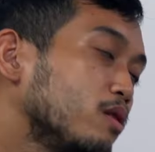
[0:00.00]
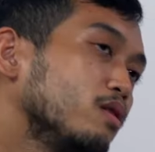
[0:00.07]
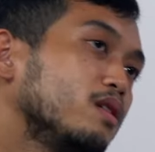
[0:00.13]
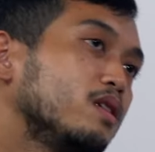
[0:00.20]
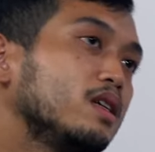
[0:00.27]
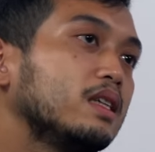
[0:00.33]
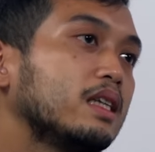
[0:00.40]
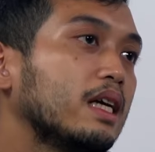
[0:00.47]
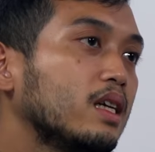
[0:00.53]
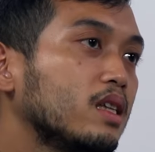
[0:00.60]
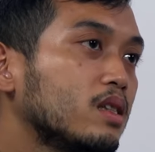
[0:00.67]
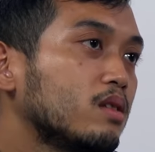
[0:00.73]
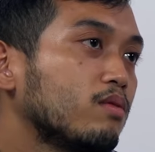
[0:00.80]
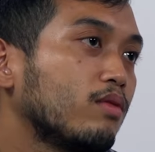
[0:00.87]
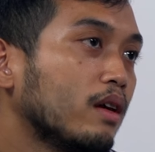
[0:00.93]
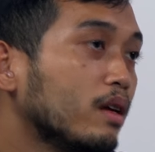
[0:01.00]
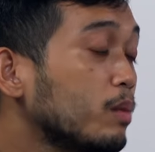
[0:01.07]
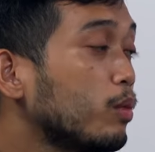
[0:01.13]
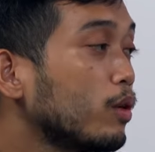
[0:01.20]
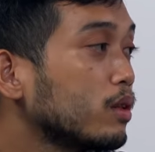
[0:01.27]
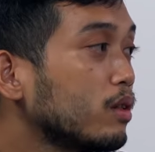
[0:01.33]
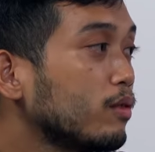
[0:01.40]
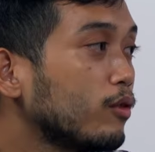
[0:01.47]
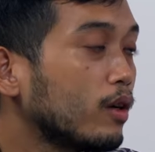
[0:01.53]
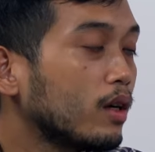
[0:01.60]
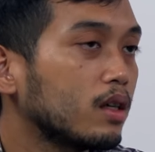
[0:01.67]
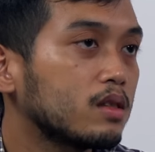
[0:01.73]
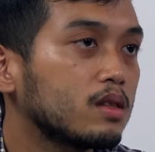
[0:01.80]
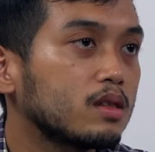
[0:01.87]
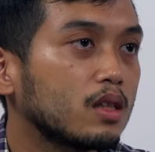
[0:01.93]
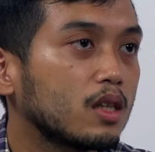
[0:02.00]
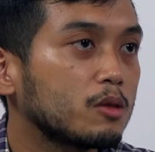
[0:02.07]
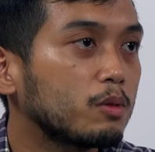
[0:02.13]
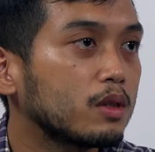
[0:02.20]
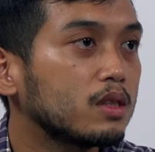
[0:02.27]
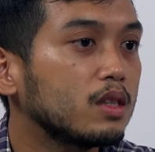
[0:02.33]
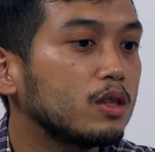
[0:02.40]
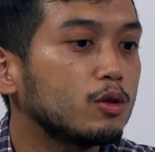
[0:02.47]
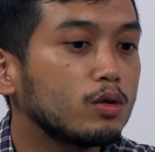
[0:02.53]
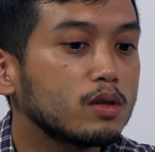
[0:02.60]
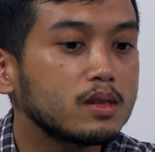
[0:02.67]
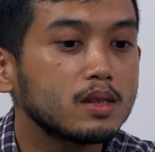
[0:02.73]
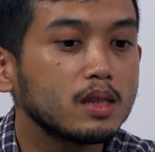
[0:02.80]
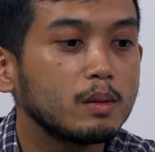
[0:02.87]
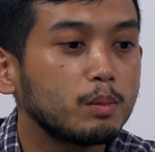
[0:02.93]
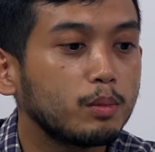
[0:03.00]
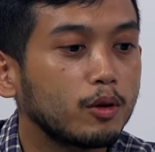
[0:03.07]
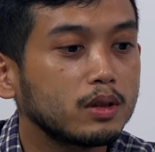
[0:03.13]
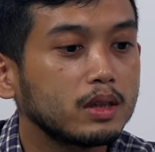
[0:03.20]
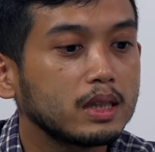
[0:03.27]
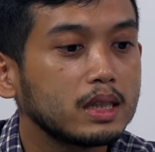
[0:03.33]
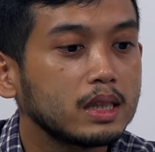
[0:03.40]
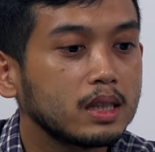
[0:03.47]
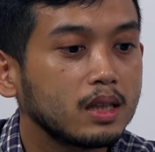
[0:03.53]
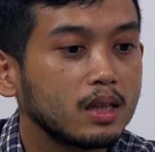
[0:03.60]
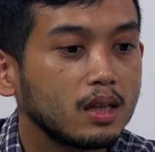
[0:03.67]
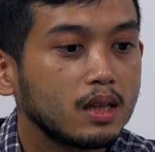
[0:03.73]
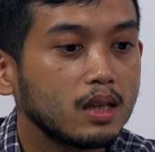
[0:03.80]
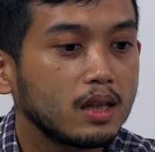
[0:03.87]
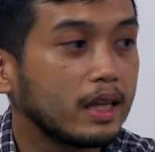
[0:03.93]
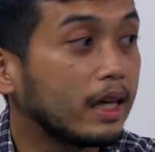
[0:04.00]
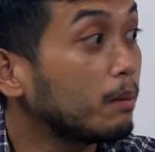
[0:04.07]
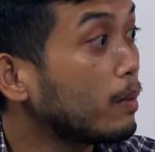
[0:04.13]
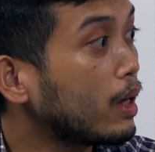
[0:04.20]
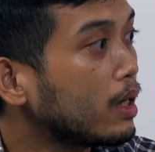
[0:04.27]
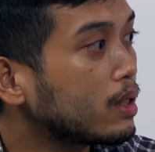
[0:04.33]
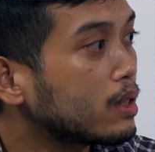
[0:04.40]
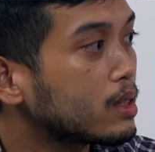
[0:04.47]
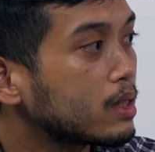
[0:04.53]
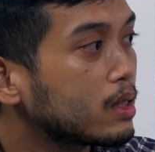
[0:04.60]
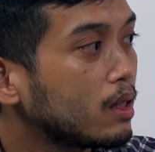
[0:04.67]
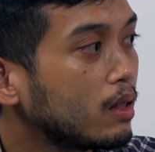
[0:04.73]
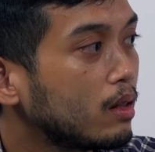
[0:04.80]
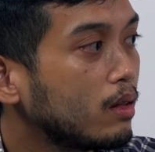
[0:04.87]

Do you think that it's very important for us, especially those important landmarks,